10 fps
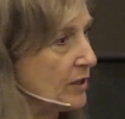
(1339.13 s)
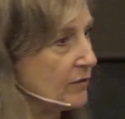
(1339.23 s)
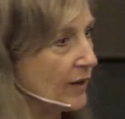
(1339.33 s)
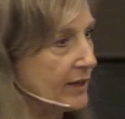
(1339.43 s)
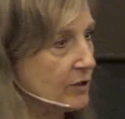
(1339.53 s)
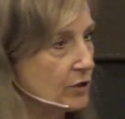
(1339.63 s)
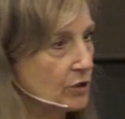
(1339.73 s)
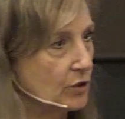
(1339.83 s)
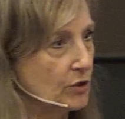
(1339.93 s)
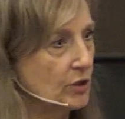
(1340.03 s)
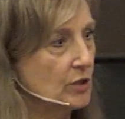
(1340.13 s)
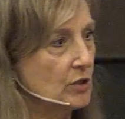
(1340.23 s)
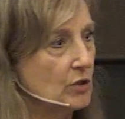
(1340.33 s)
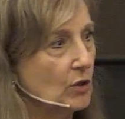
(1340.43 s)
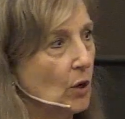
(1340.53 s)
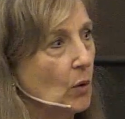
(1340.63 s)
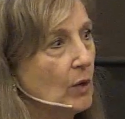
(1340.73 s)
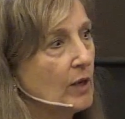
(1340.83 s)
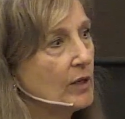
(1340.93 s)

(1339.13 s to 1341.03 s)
be invited to churches to go